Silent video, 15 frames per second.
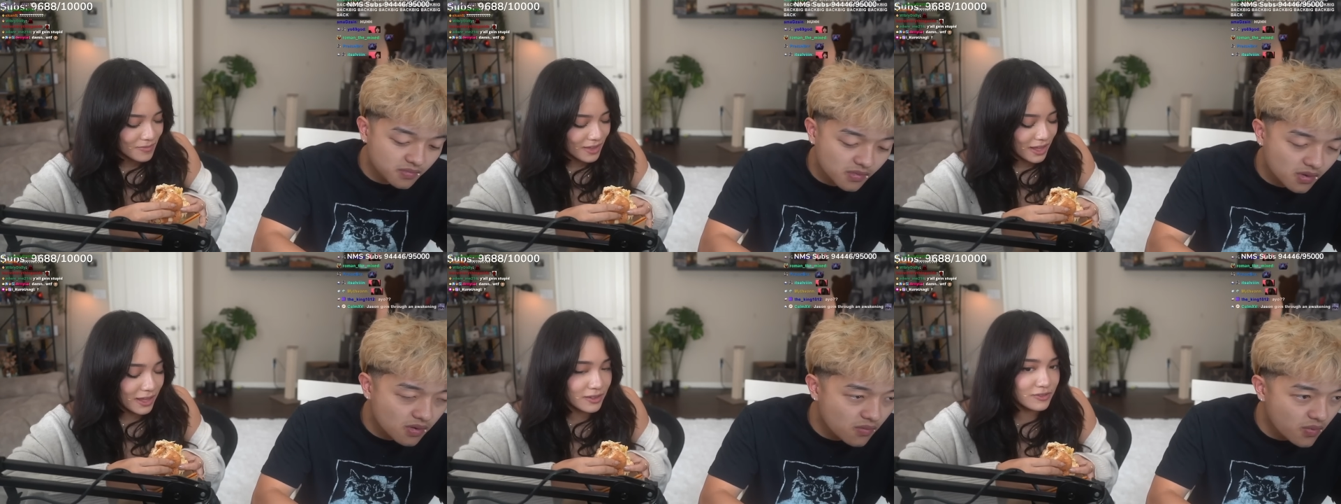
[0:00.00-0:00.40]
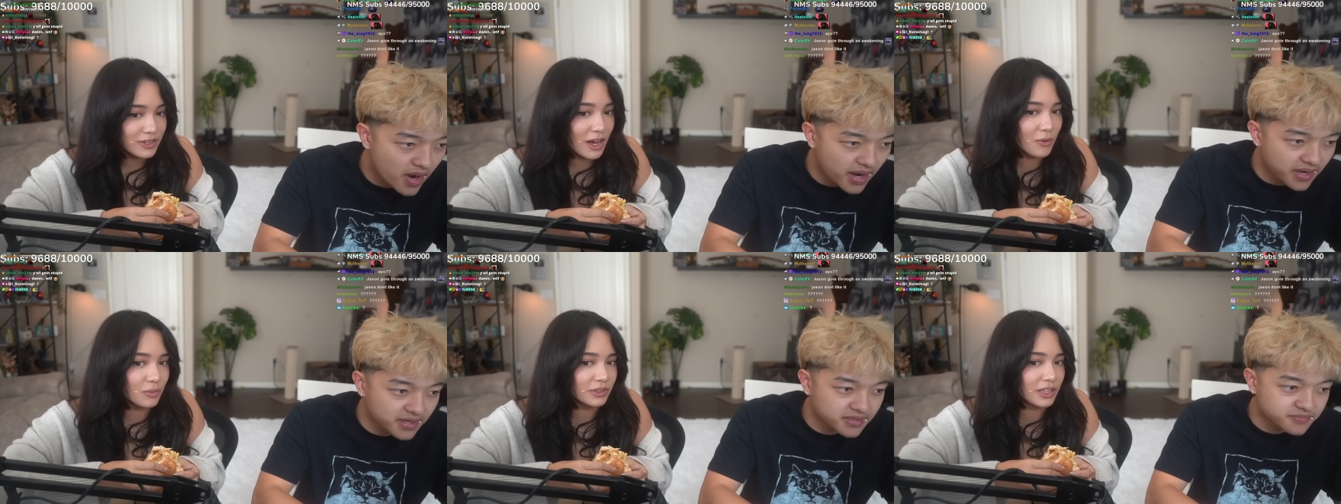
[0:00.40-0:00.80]
Speaker 1: Wait. No,
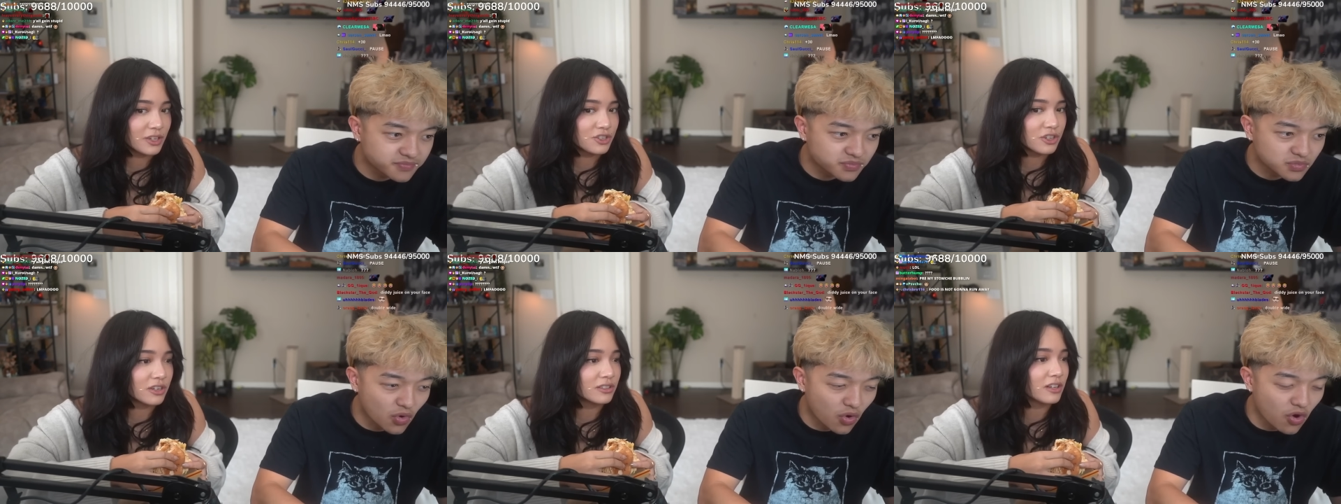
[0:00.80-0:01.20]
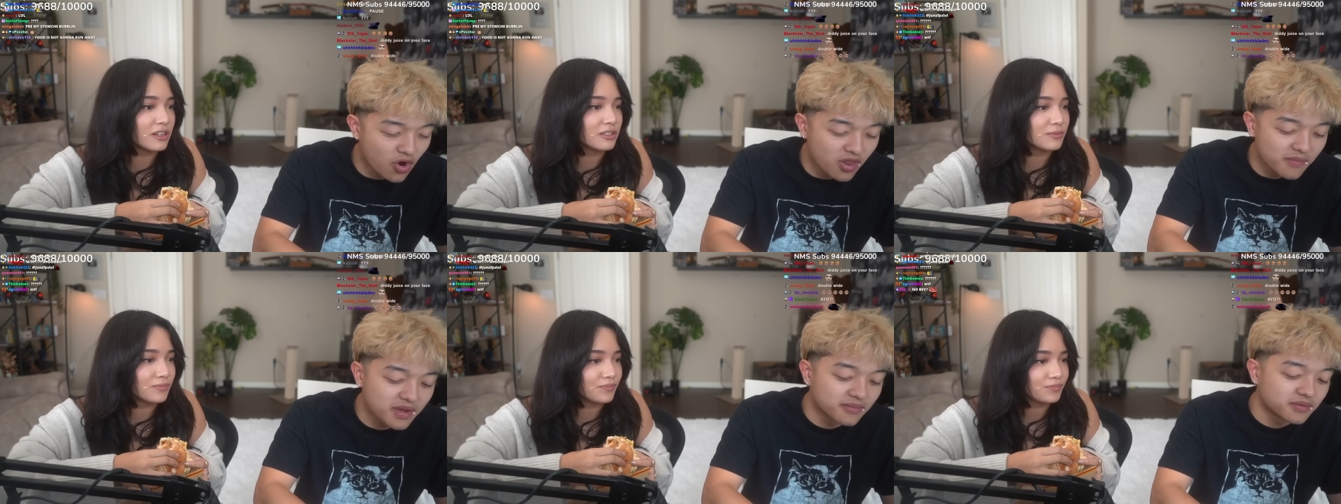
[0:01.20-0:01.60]
well, they sure hold on. Let me,
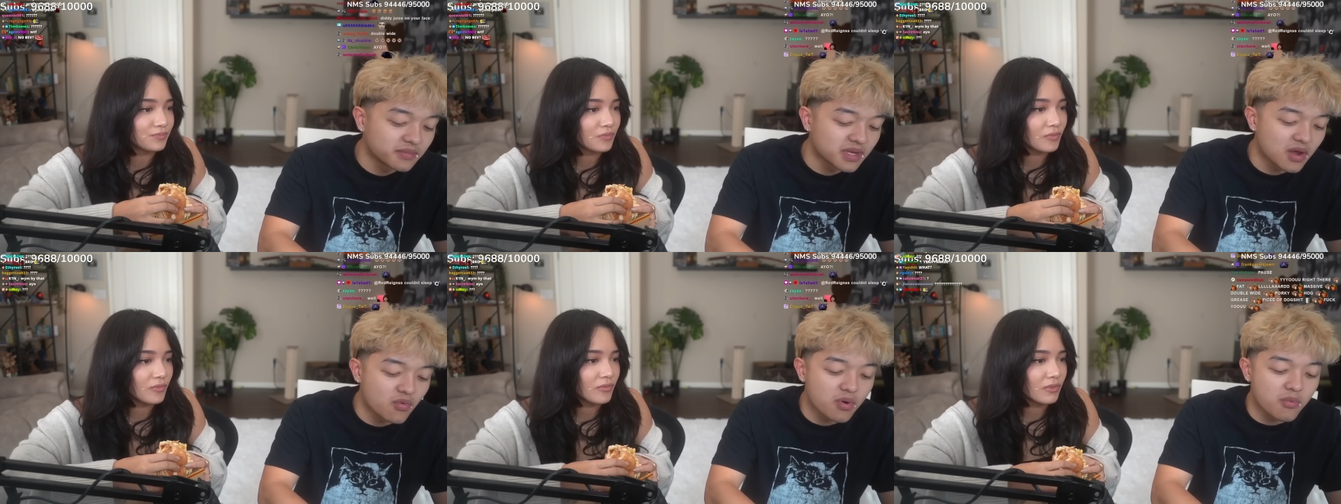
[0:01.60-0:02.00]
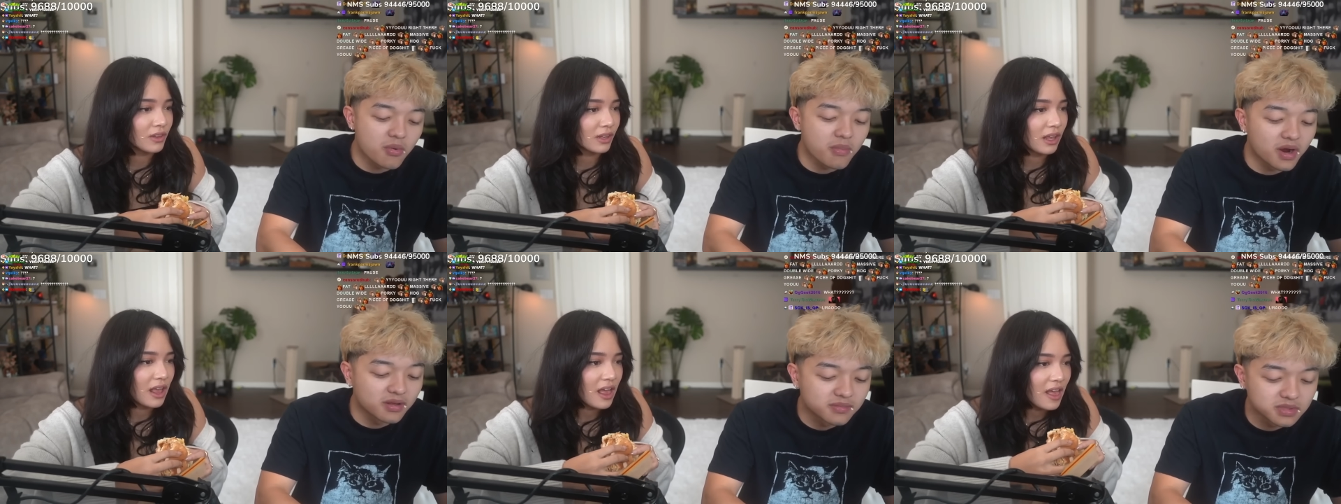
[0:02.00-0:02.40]
let me get one more bite.
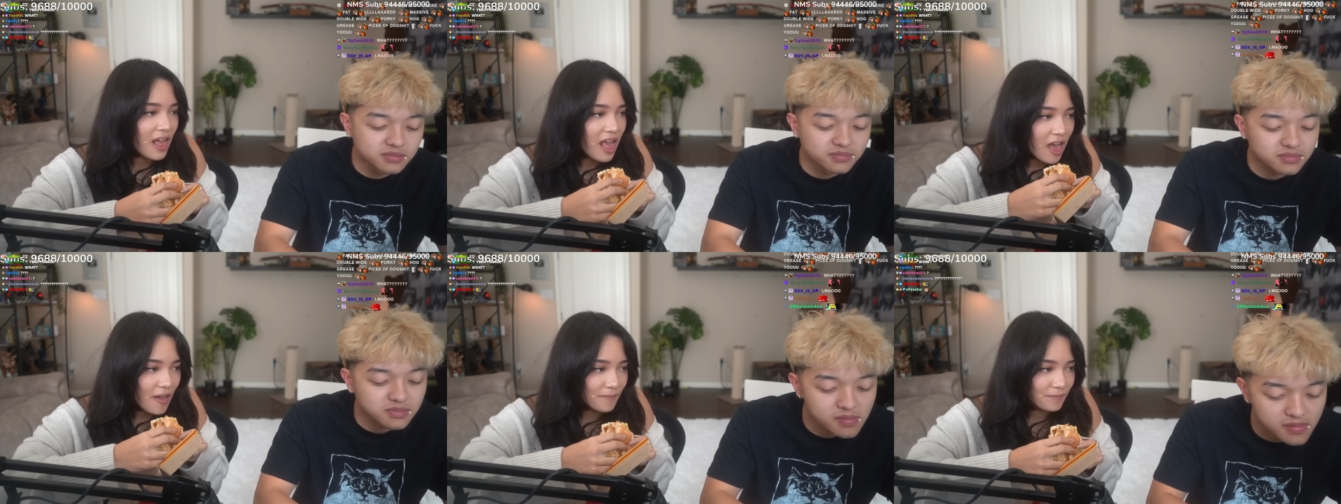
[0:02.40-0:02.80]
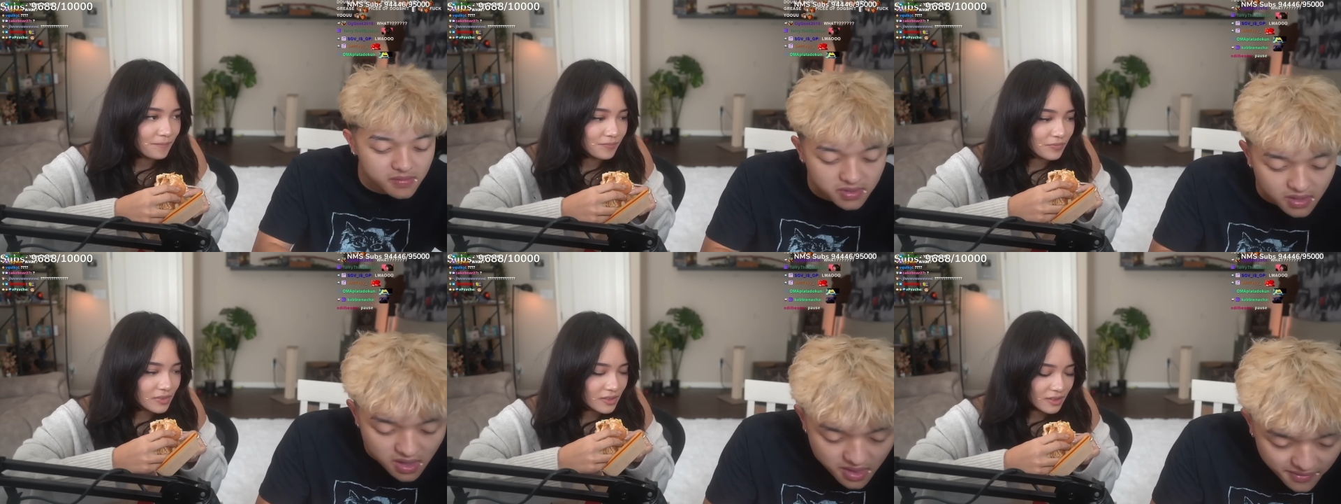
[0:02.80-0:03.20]
Me...
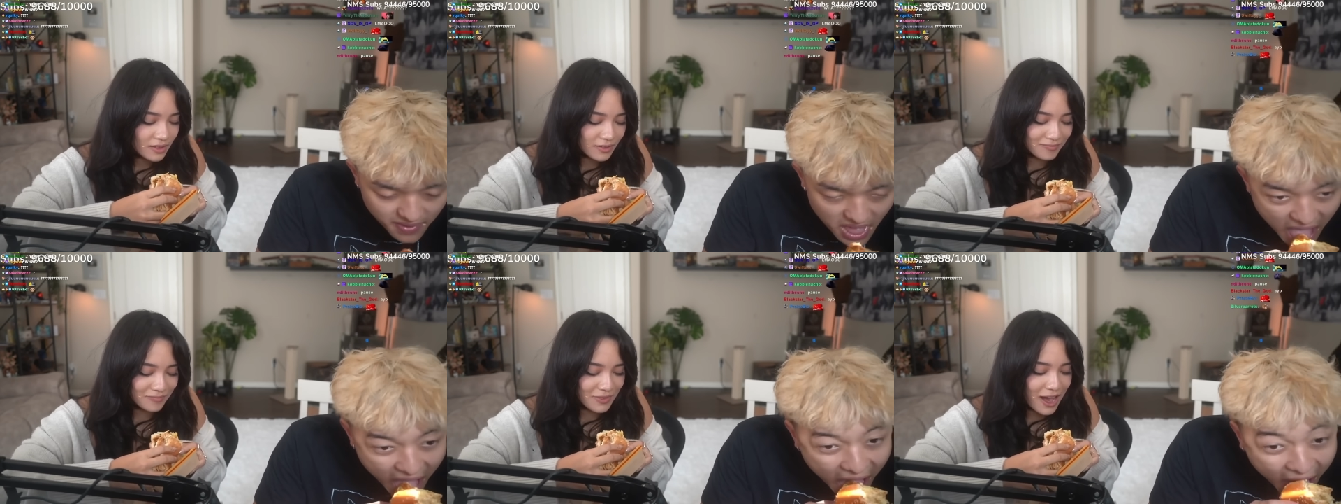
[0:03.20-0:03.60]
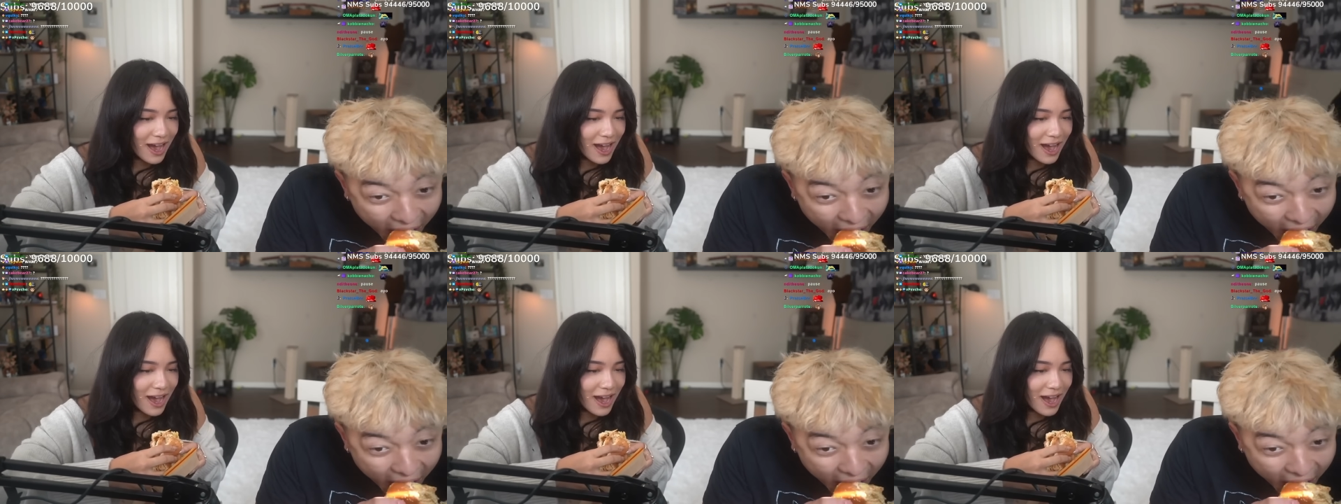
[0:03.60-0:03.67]
I